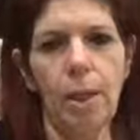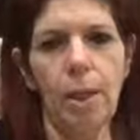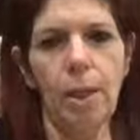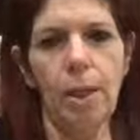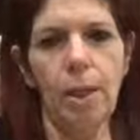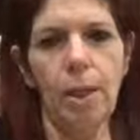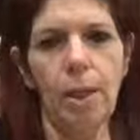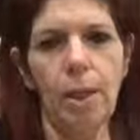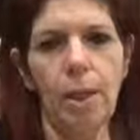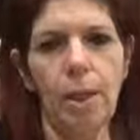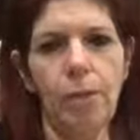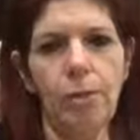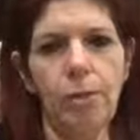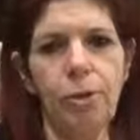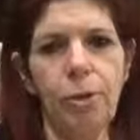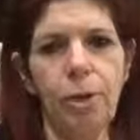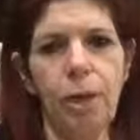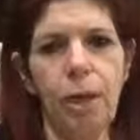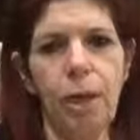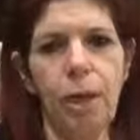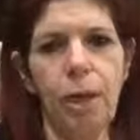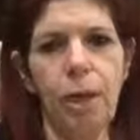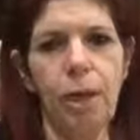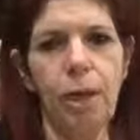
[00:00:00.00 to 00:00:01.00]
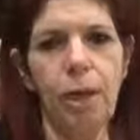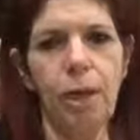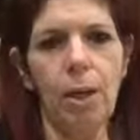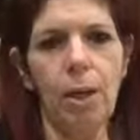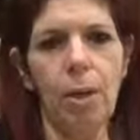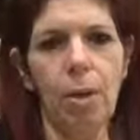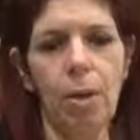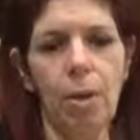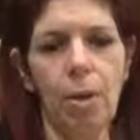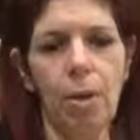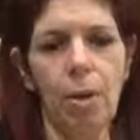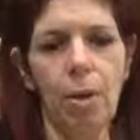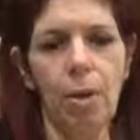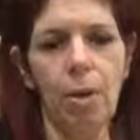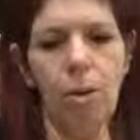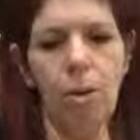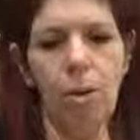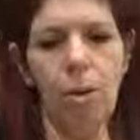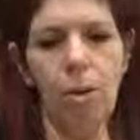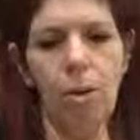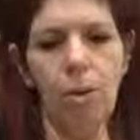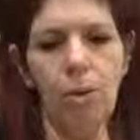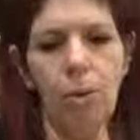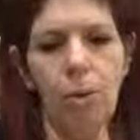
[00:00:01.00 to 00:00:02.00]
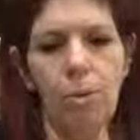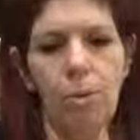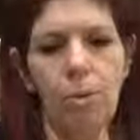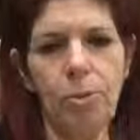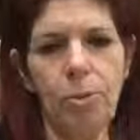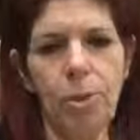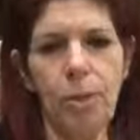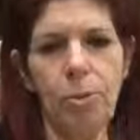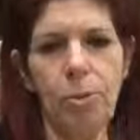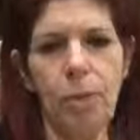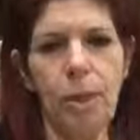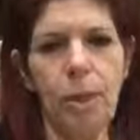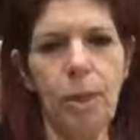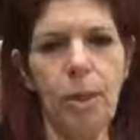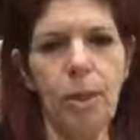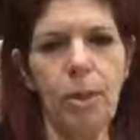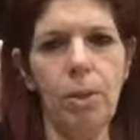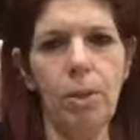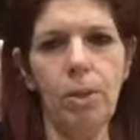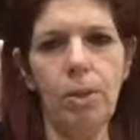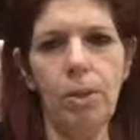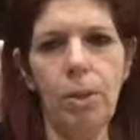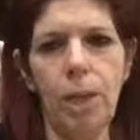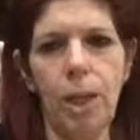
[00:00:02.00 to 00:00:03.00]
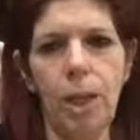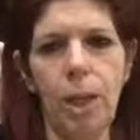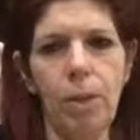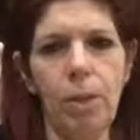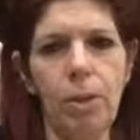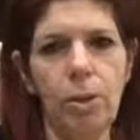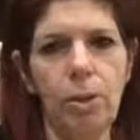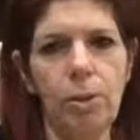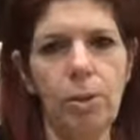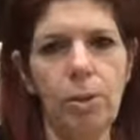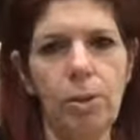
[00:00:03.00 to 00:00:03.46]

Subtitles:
Yesterday I got a call from somebody that knew Daniel